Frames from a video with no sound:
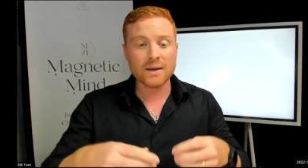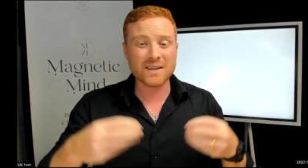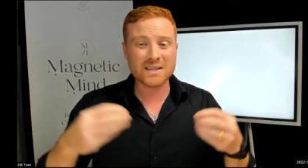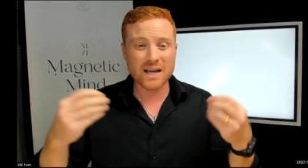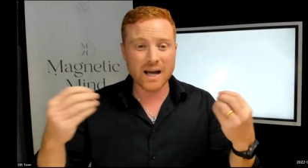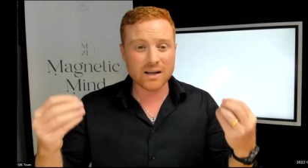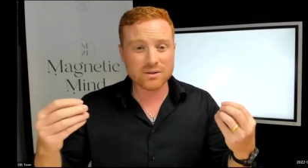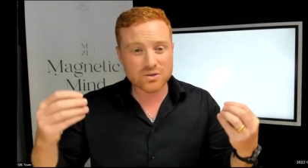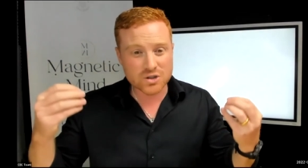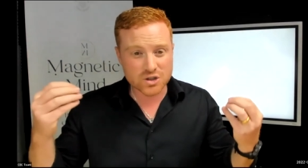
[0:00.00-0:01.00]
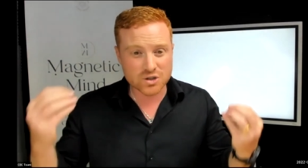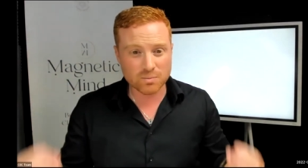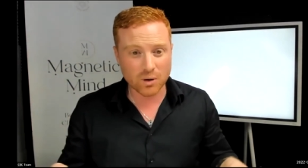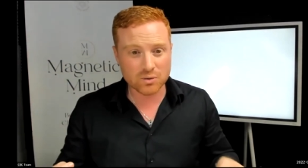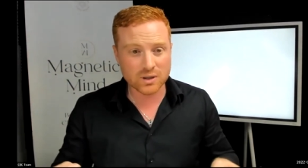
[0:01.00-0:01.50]
these
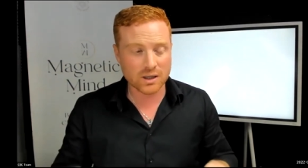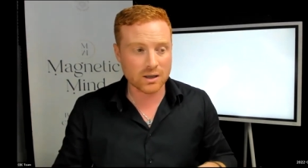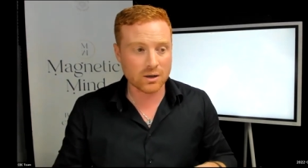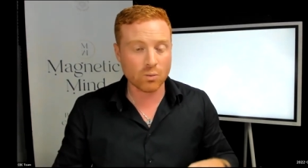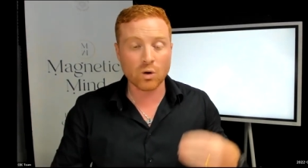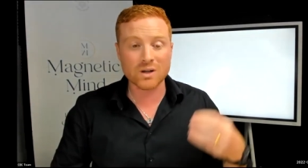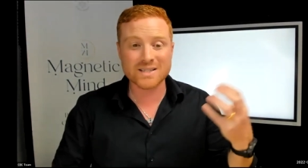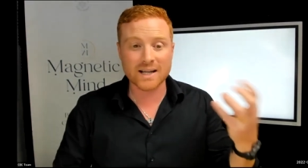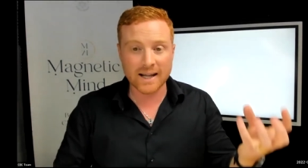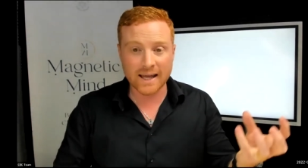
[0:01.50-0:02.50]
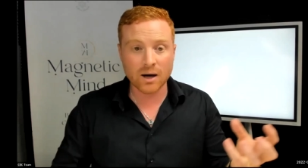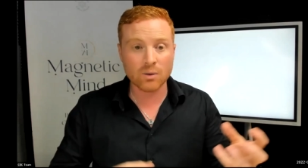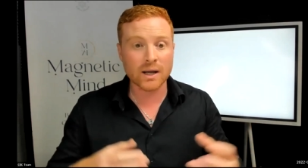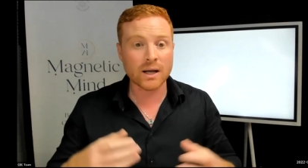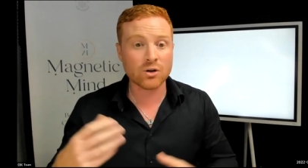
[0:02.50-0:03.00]
unspoken what's
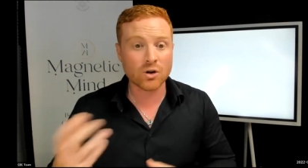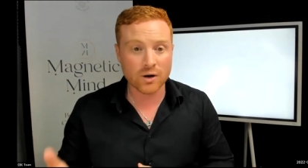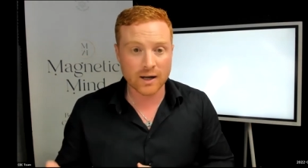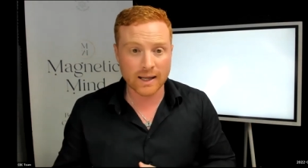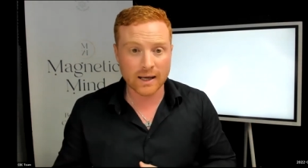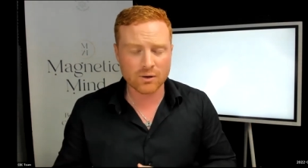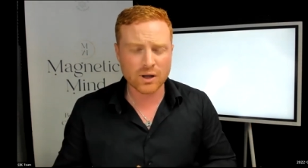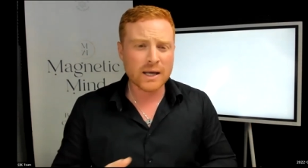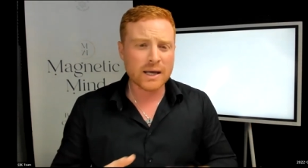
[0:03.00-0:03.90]
allowed and not allowed.